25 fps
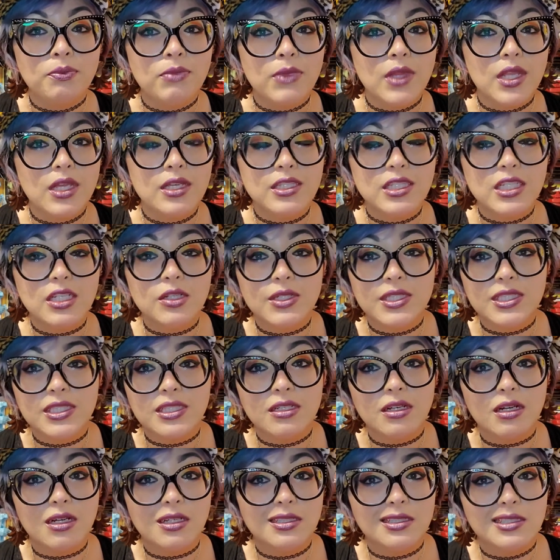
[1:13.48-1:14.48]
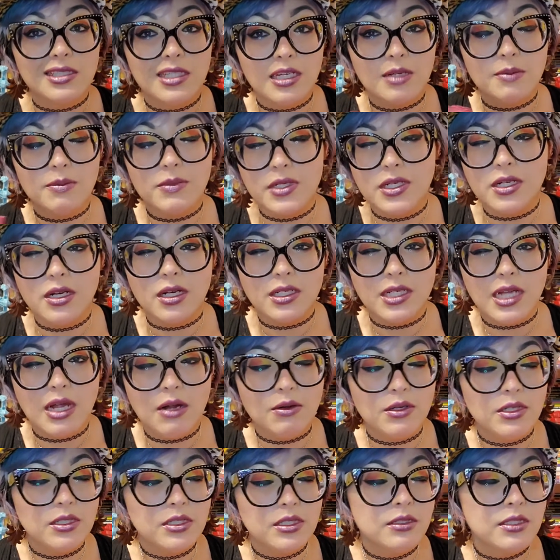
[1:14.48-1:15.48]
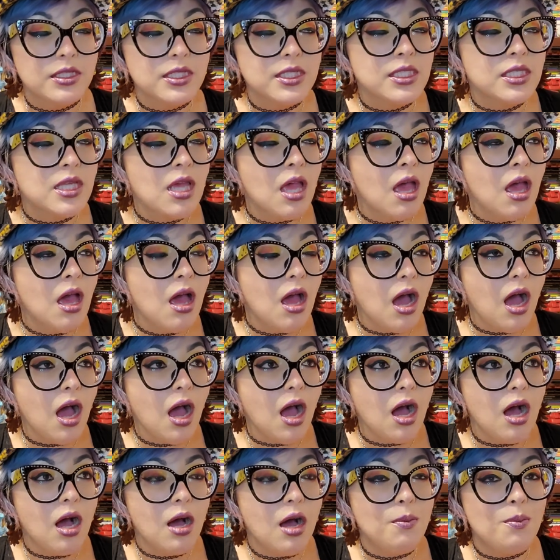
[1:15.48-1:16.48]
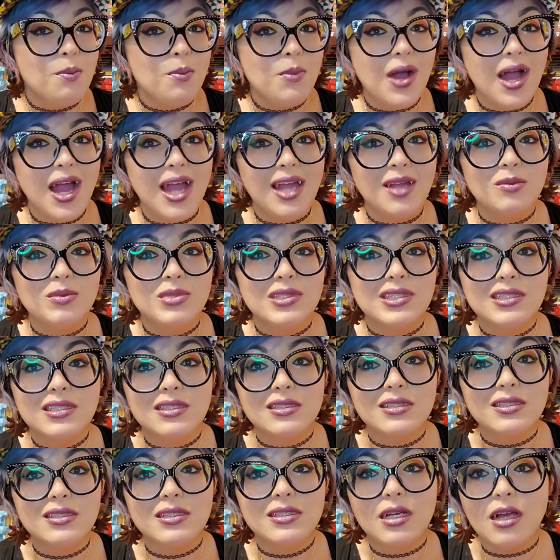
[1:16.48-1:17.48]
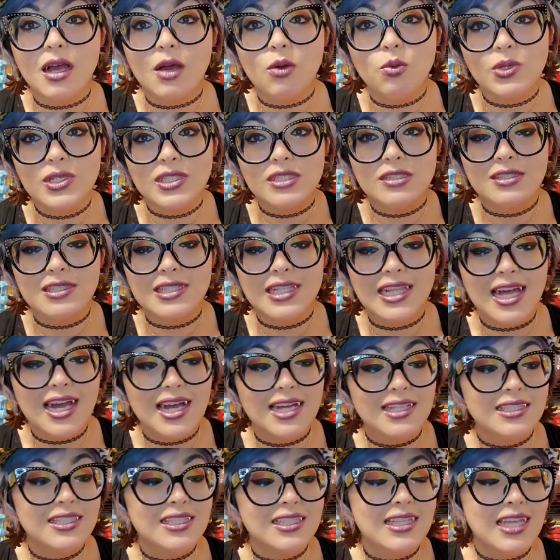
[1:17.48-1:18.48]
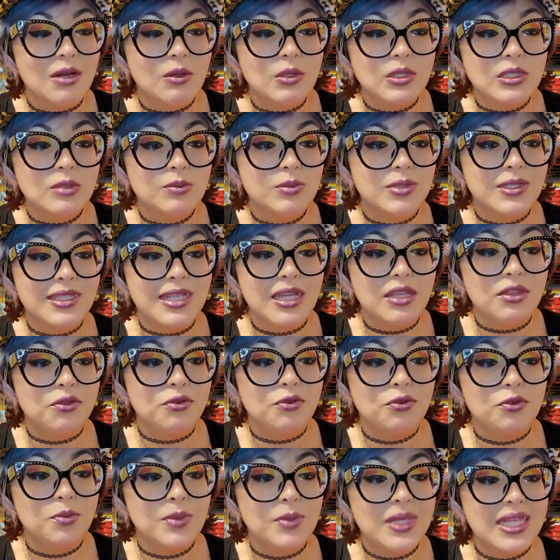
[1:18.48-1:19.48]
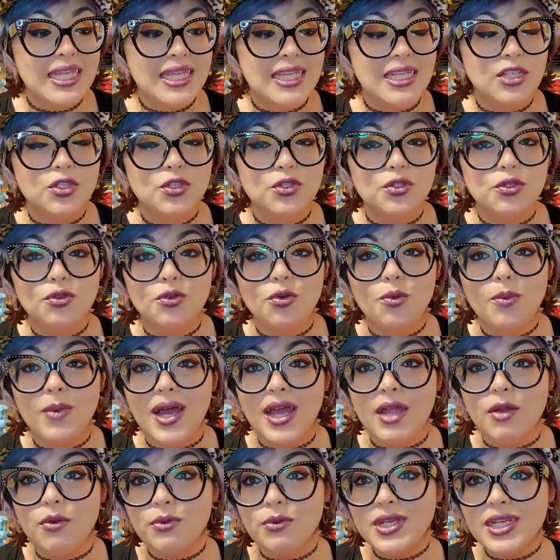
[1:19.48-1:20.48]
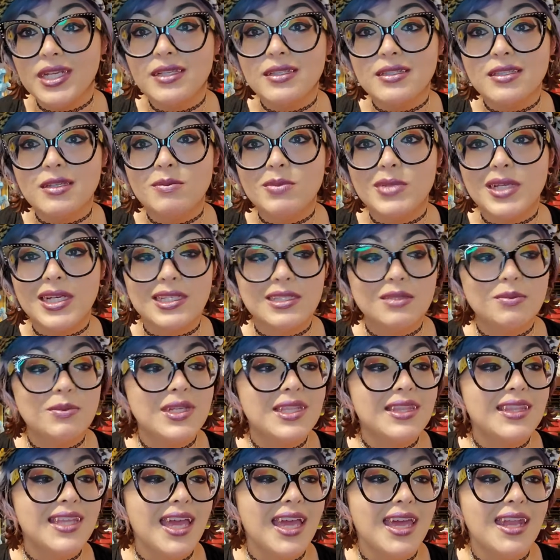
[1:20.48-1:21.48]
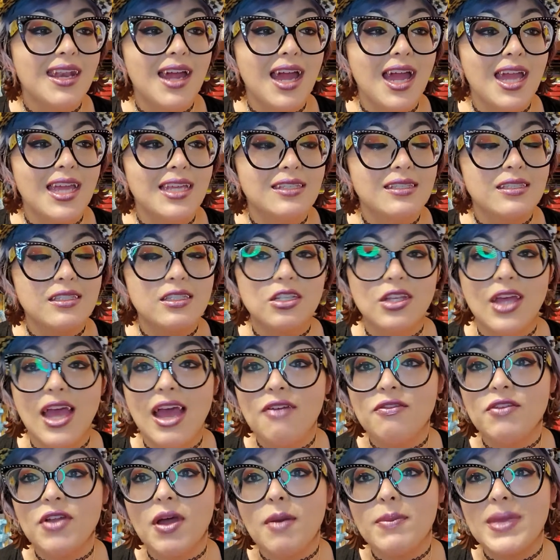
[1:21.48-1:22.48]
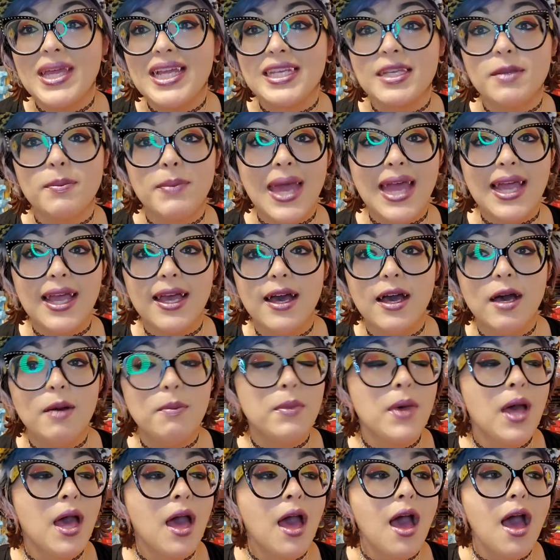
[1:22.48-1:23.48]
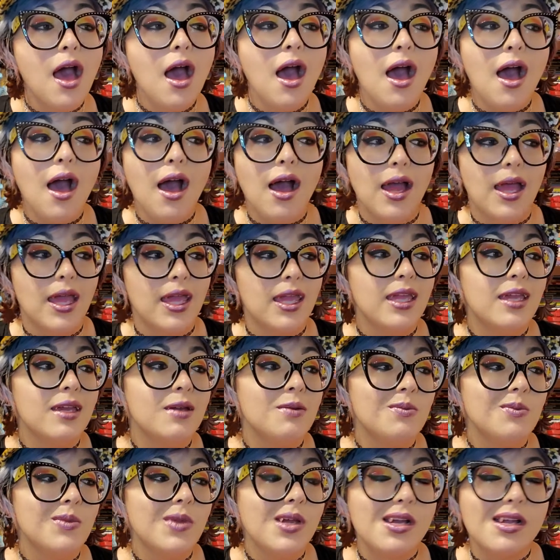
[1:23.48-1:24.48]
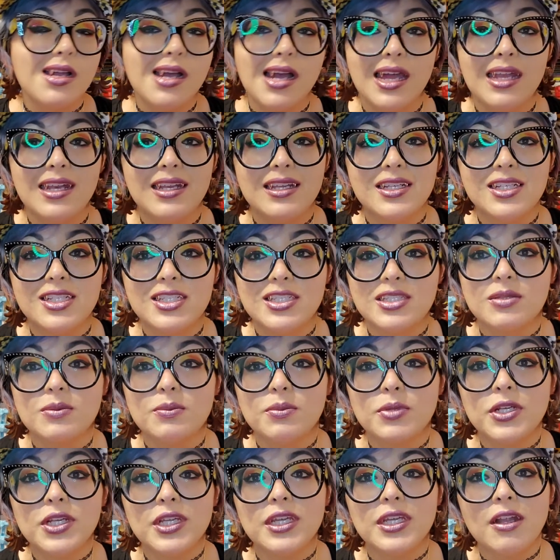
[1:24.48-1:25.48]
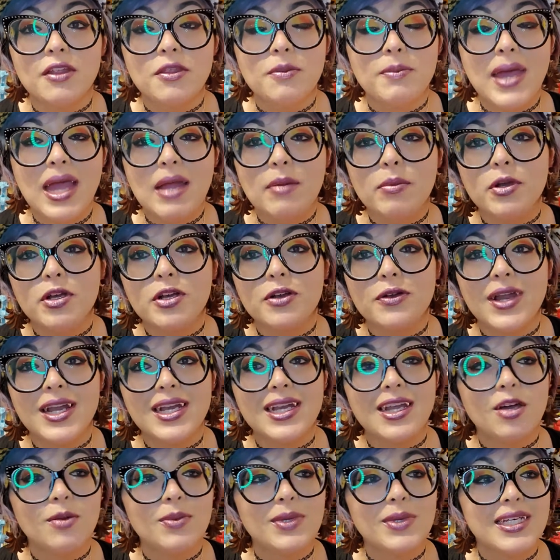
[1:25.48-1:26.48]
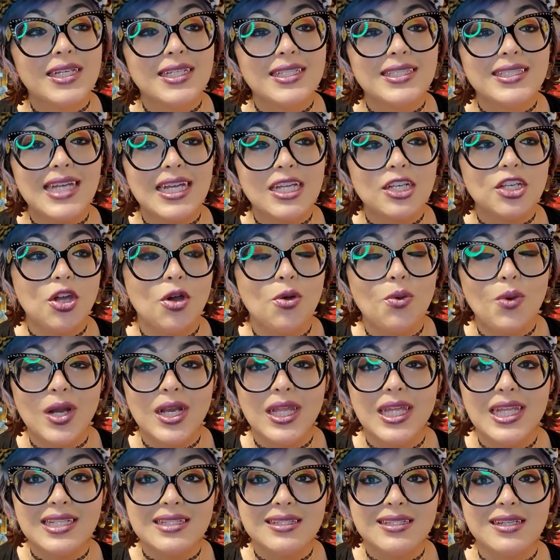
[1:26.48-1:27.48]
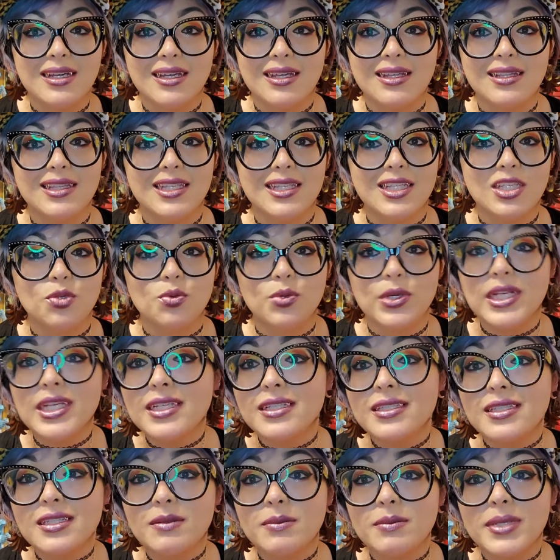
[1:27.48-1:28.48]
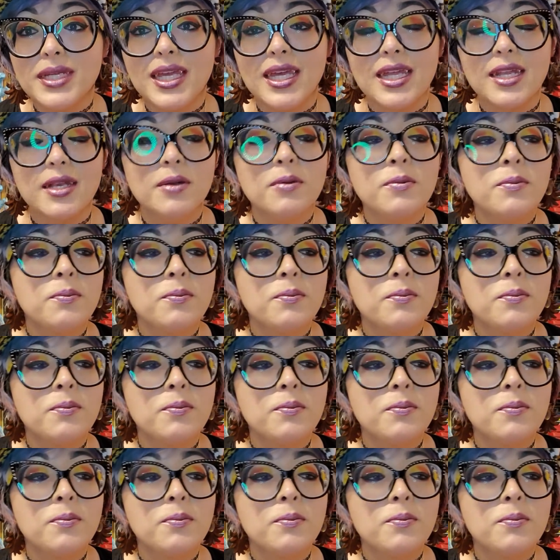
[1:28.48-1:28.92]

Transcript: series, the Dark Tower series. I am still stuck on Wizard and Glass. That was the book that threw me into my reading slump last month, and I still have not picked it back up. I am kind of just putting it on the back burner right now because I don't want to get stuck in this reading slump again.